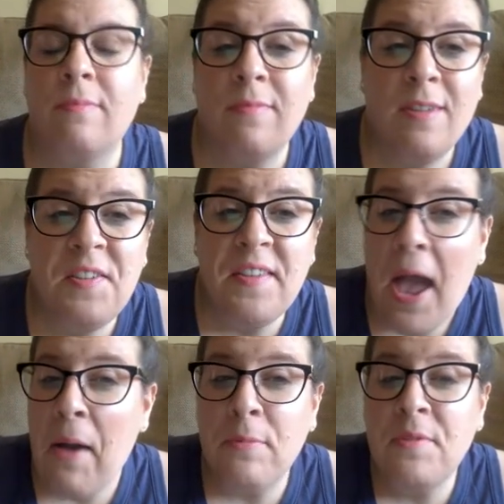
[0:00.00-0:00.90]

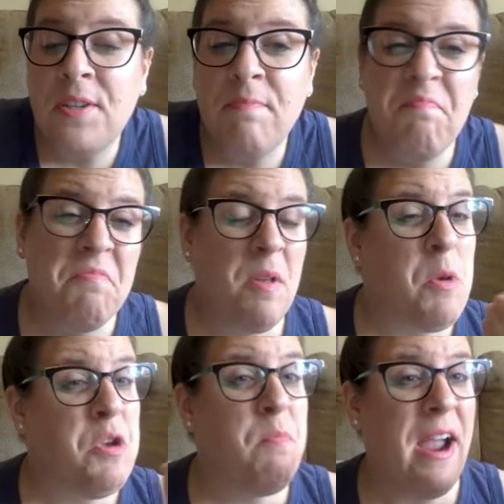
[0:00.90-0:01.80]
sound
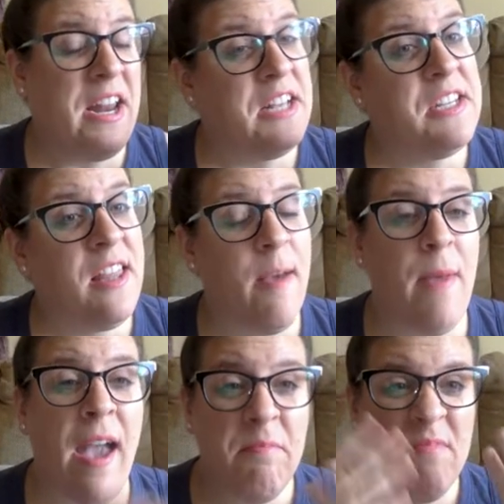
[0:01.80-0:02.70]
when you bite into them?
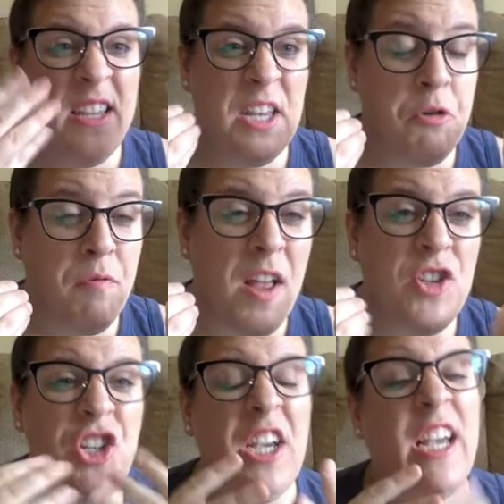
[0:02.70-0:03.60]
Is it
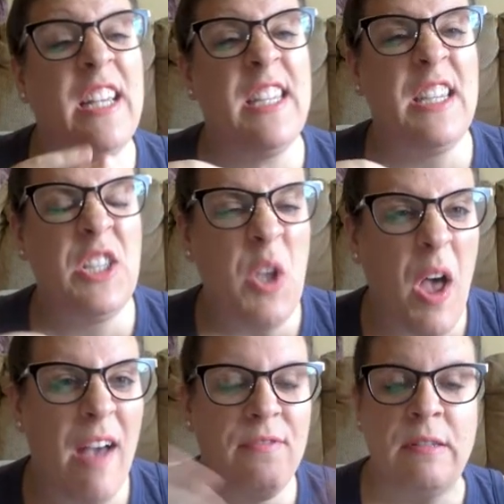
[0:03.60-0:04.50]
crunchy? Is it
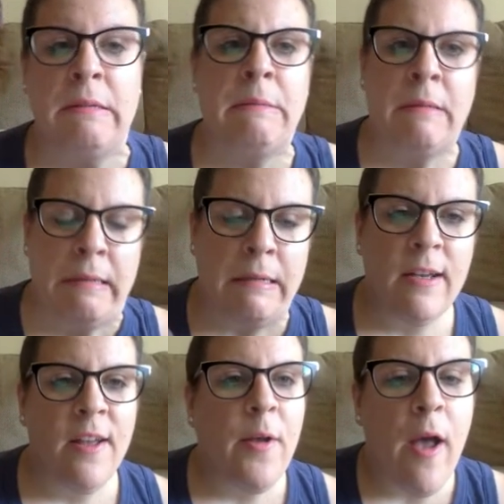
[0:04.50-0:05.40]
soft?
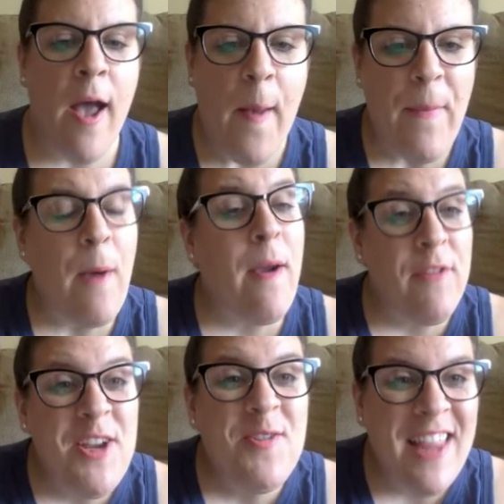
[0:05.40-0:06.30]
However
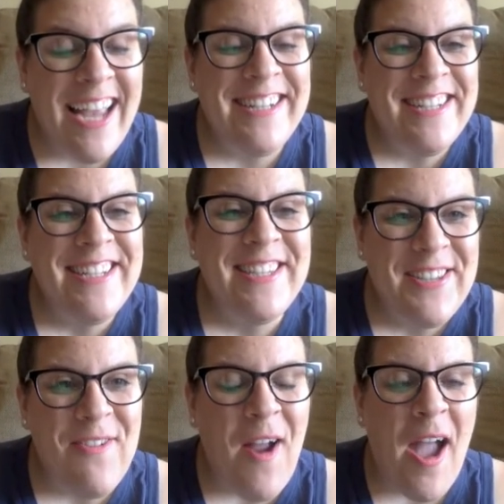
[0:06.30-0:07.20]
you'd like to
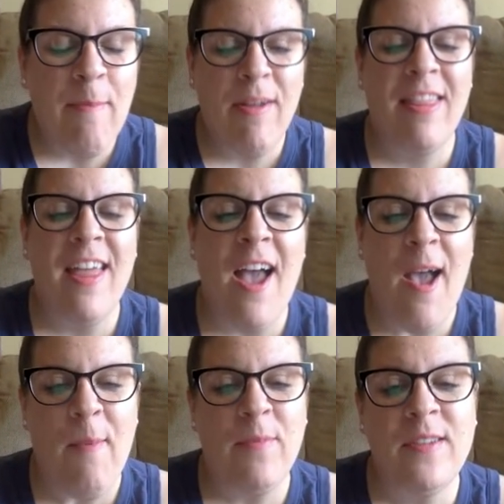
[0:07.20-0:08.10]
describe
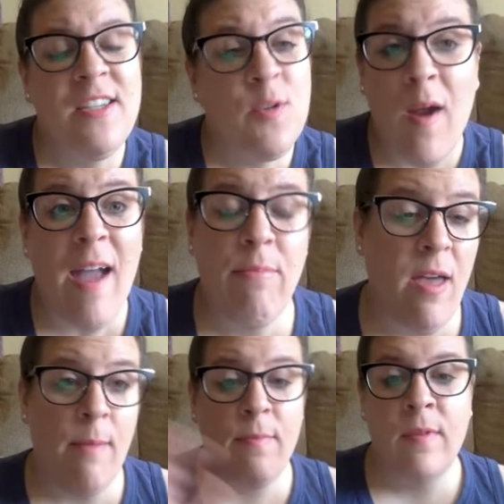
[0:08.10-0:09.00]

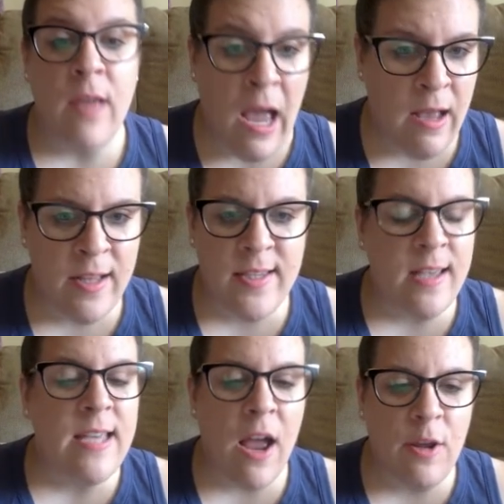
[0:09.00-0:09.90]
them. It
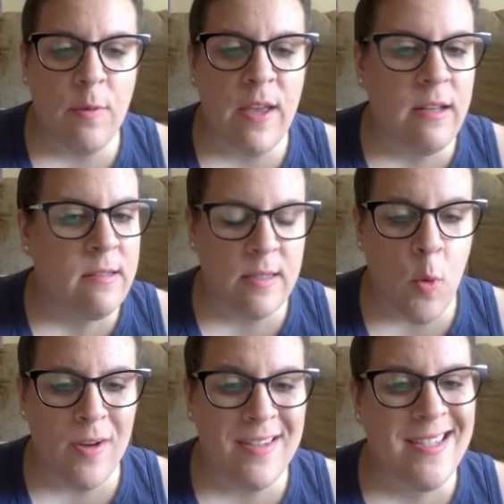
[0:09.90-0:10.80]
says, how do you think
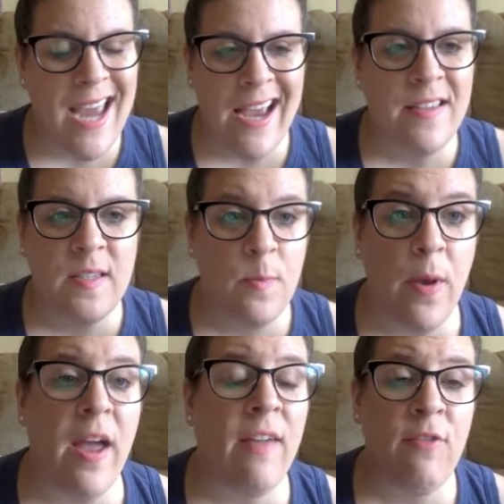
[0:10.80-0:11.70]
s'mores taste?
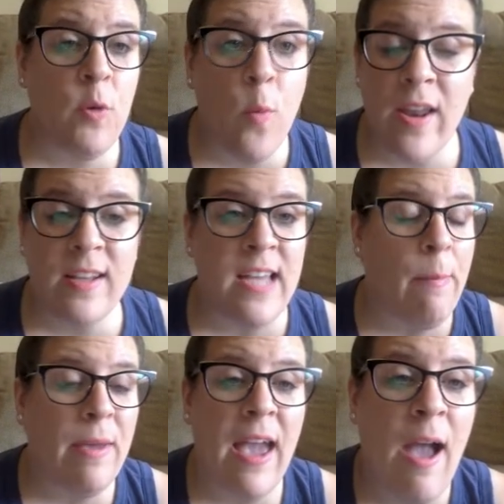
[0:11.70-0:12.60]
But if you want to tell
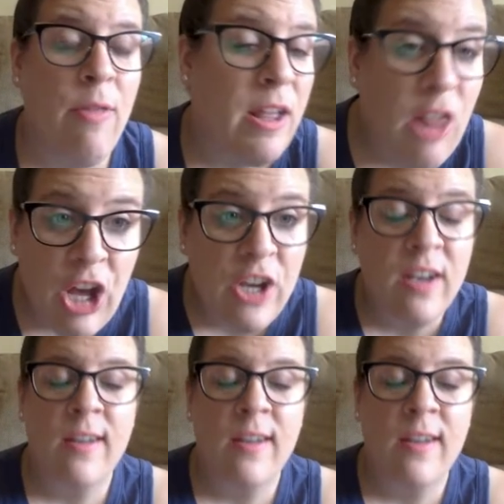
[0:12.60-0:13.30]
me how they look,